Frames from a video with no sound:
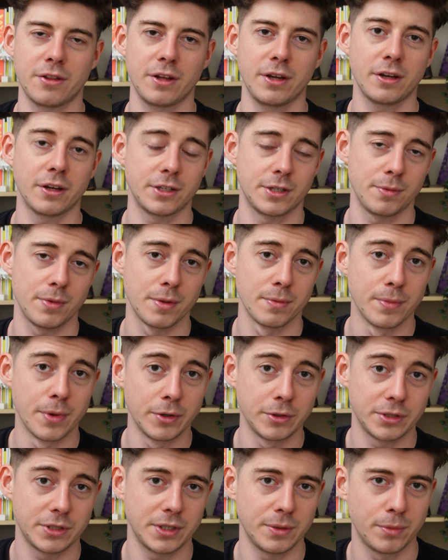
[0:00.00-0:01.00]
think are some of the
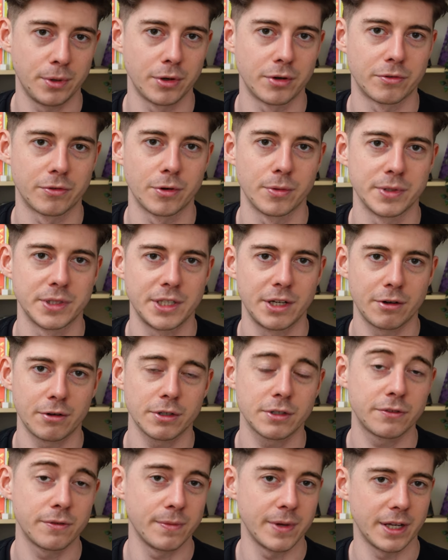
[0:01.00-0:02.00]
most important raw
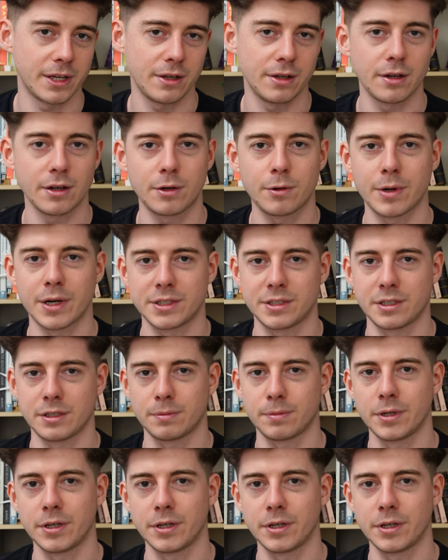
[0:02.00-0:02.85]
materials for making aquatic